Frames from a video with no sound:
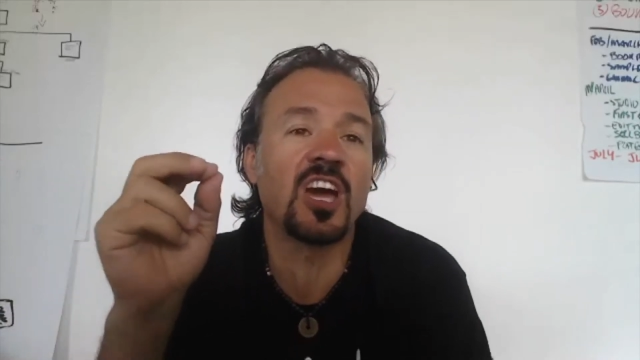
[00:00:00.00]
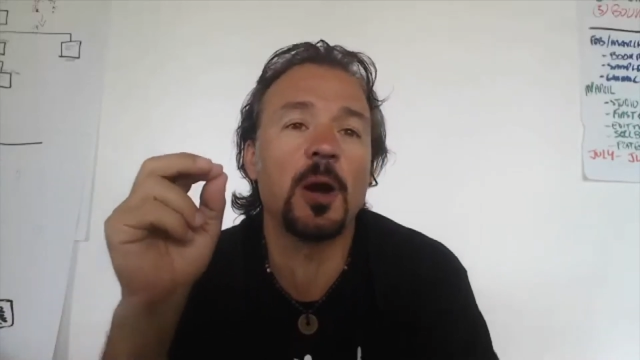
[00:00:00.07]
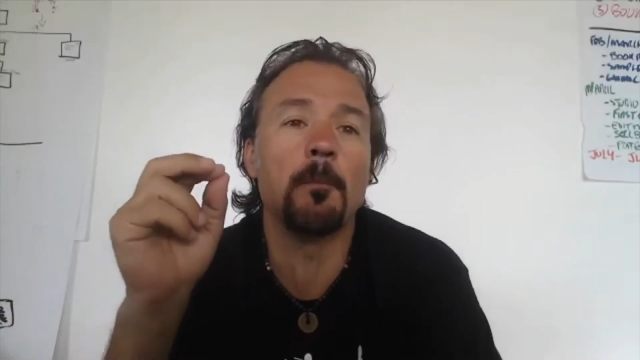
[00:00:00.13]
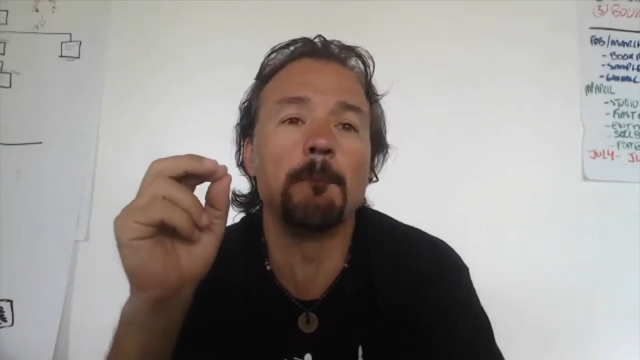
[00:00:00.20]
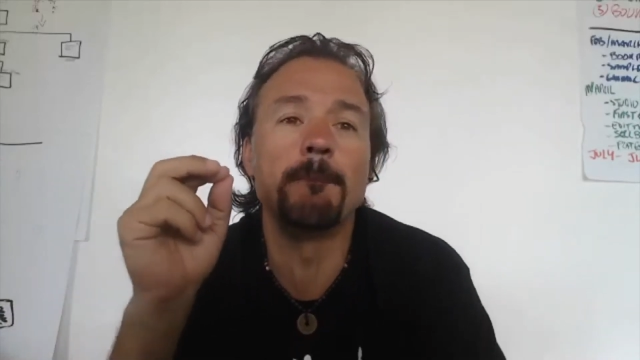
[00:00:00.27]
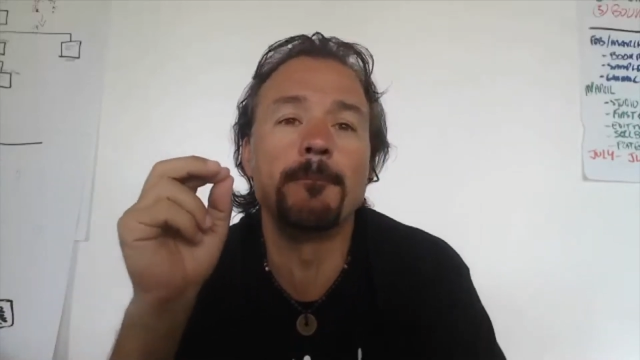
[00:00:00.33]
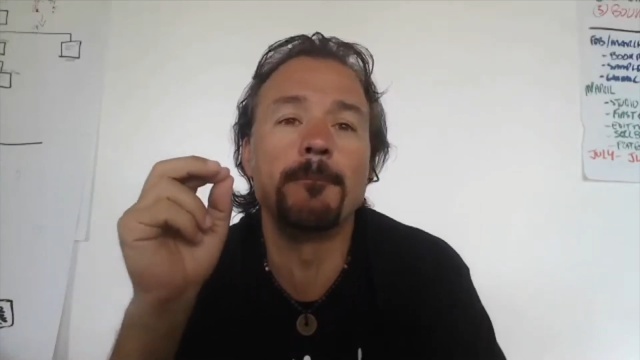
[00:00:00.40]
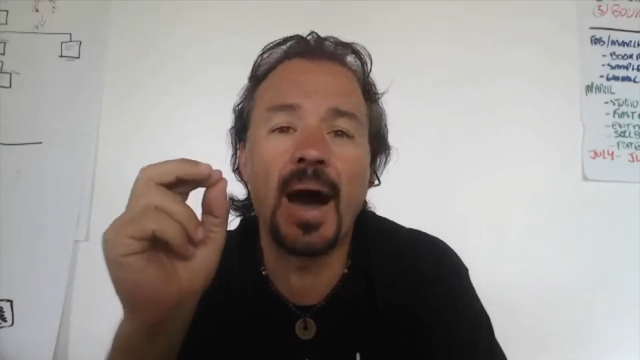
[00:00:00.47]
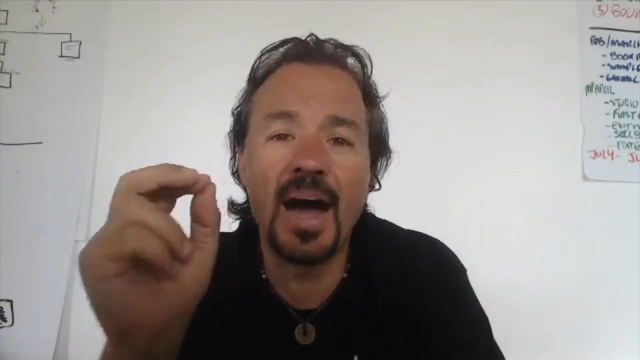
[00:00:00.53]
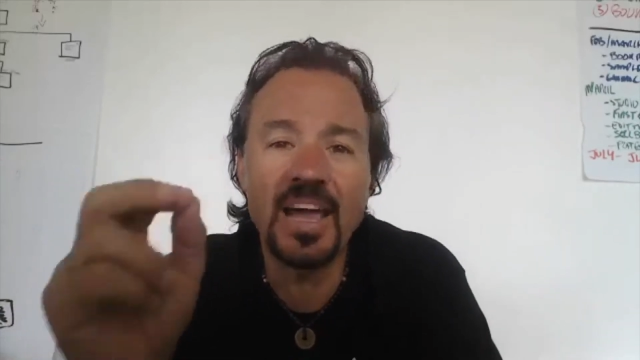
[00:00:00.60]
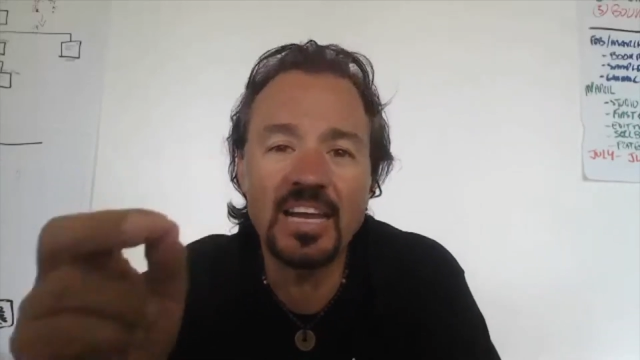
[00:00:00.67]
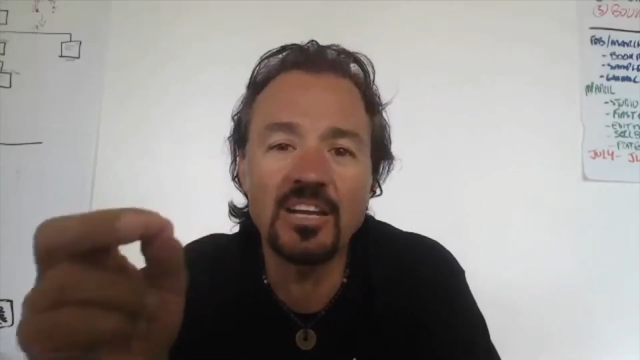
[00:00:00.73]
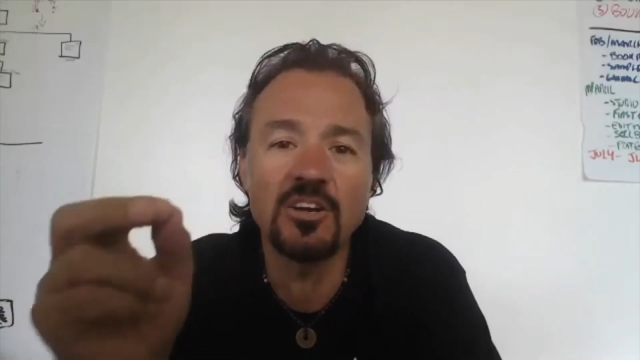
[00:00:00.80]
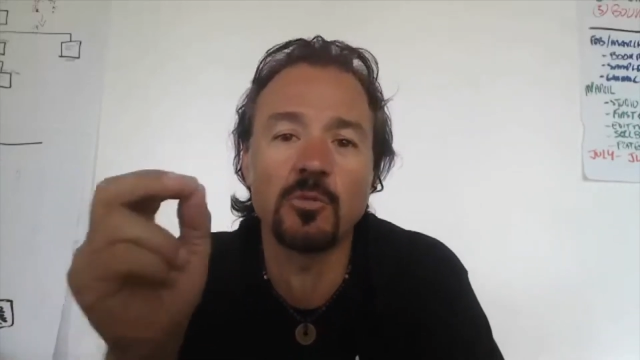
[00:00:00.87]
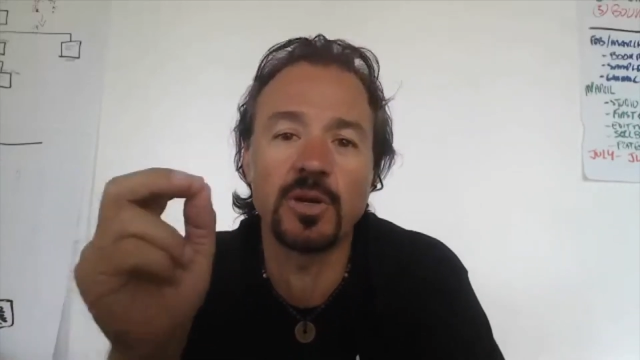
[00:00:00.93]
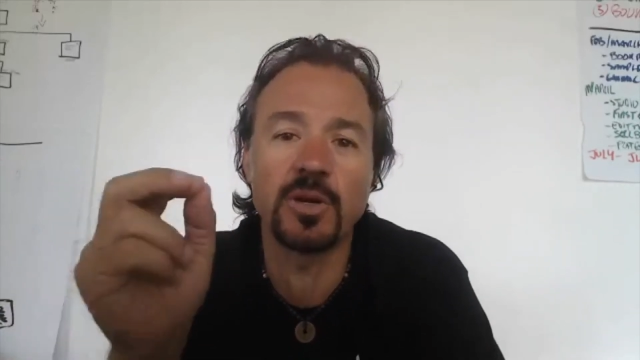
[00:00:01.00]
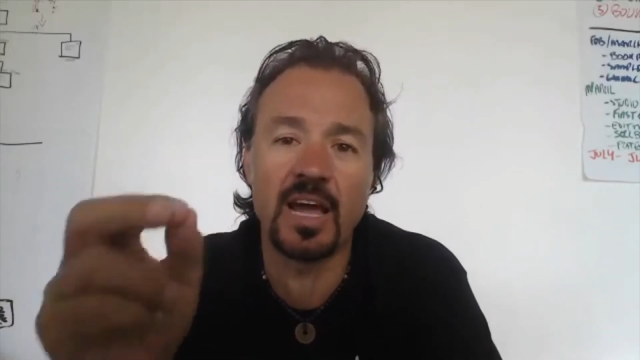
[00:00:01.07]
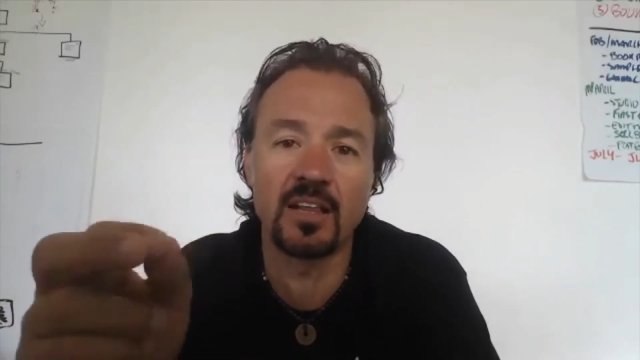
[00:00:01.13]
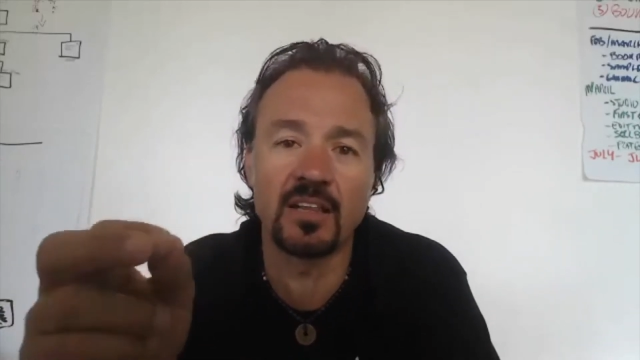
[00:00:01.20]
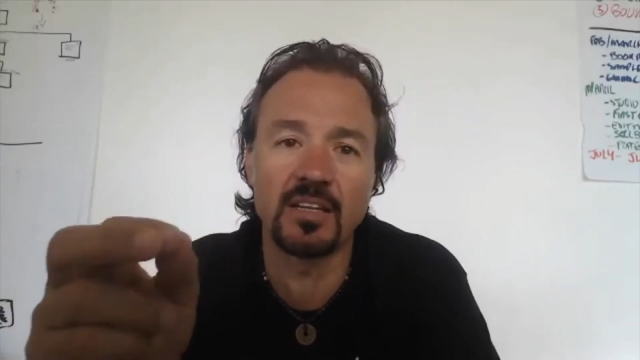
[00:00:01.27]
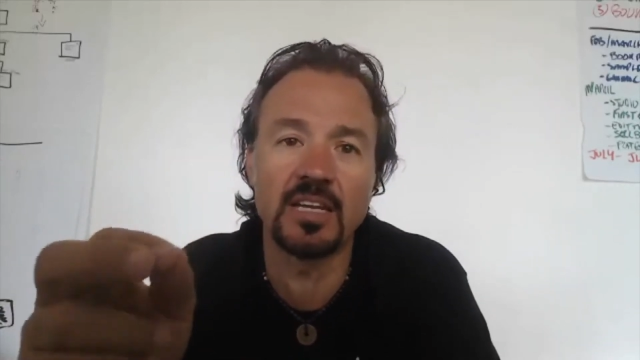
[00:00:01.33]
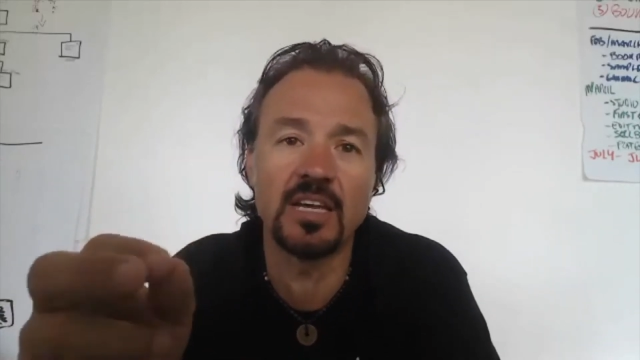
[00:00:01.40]
combined
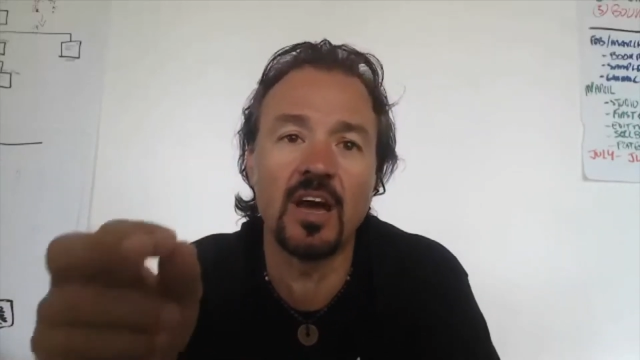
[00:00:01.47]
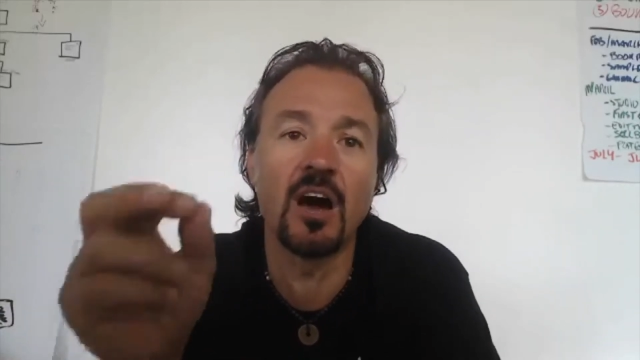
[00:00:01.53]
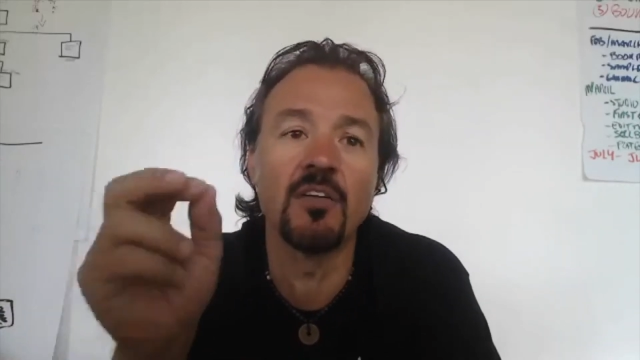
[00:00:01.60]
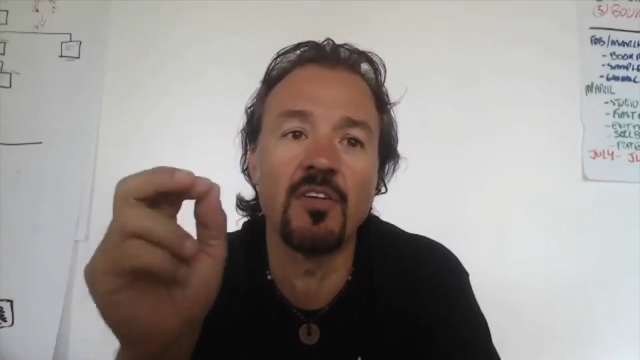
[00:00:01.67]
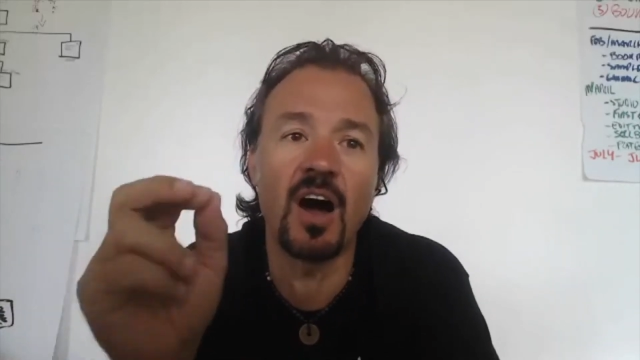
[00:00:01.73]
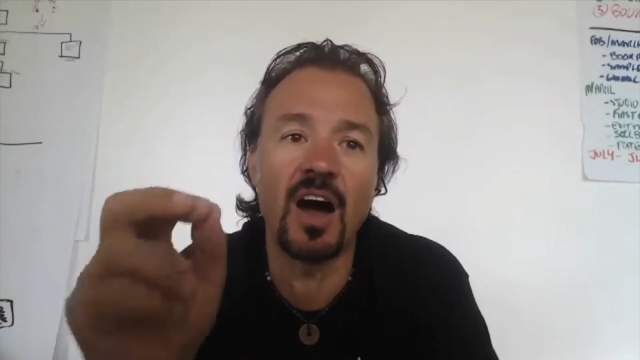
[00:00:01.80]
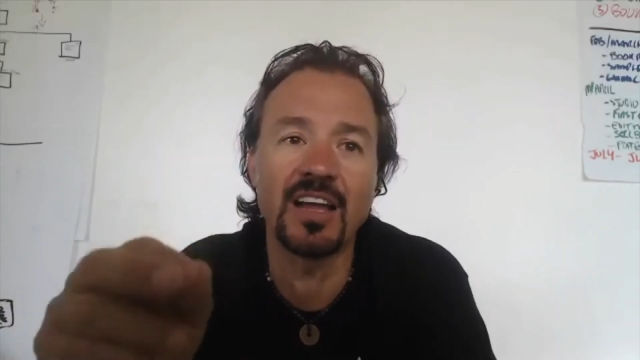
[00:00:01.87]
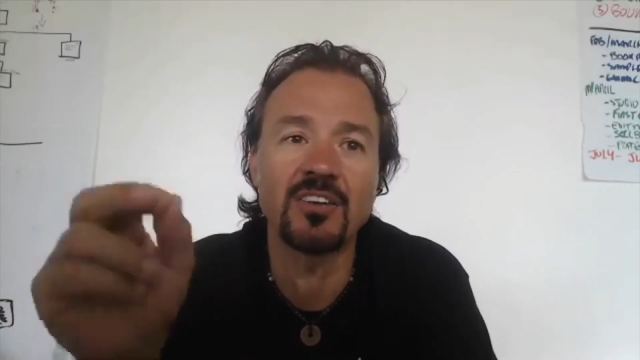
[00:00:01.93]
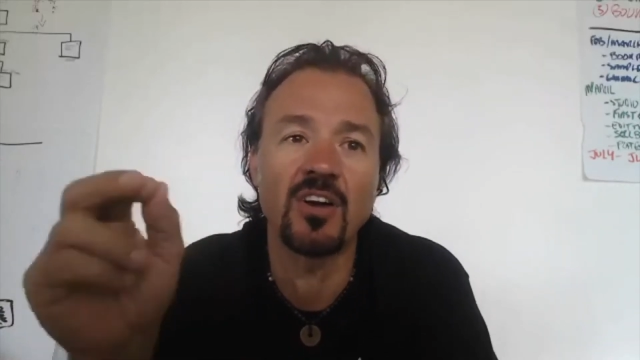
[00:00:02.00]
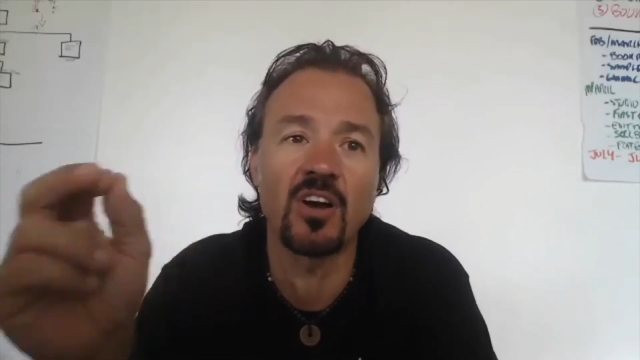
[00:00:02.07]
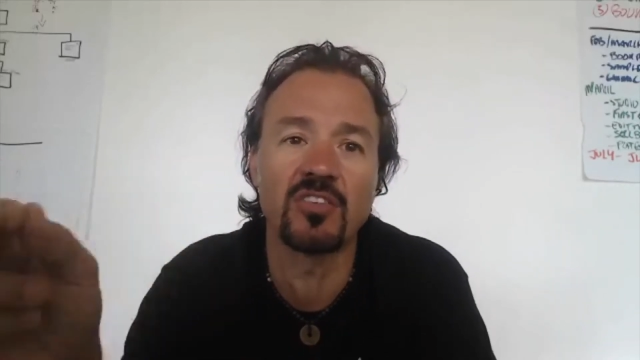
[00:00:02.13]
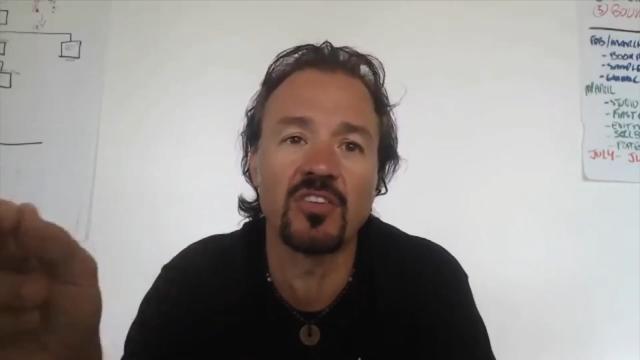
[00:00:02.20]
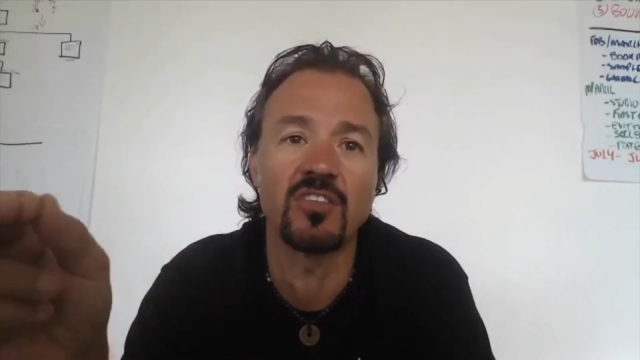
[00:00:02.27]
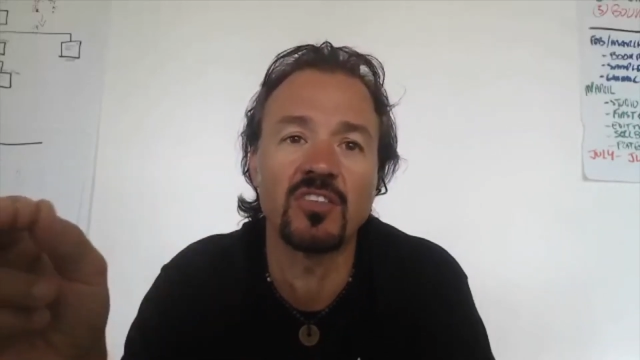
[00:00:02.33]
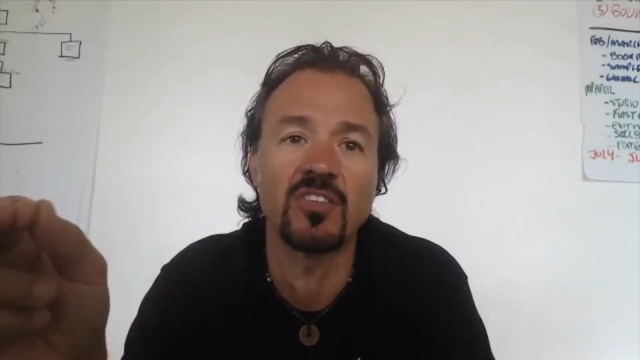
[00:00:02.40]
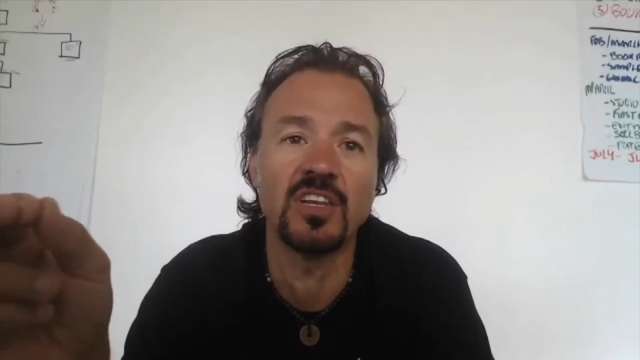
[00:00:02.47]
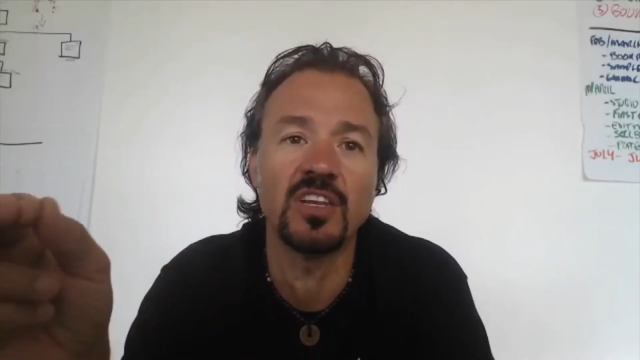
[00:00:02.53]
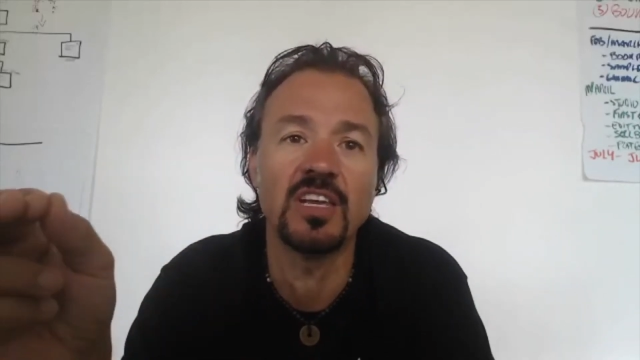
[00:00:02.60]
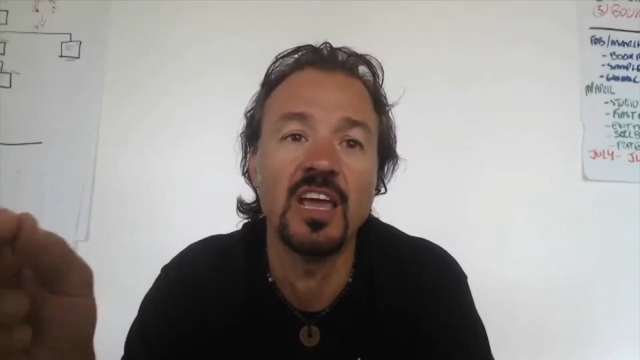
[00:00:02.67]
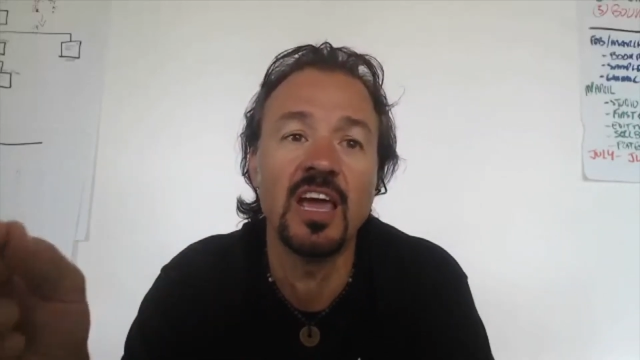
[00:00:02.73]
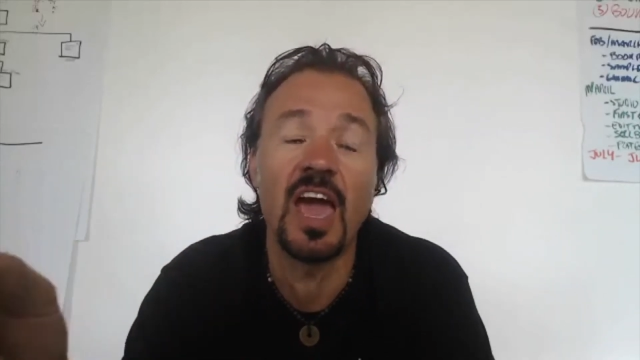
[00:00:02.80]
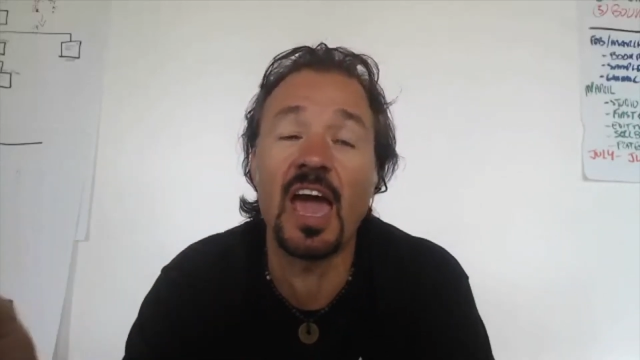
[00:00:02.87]
reality of high toxicity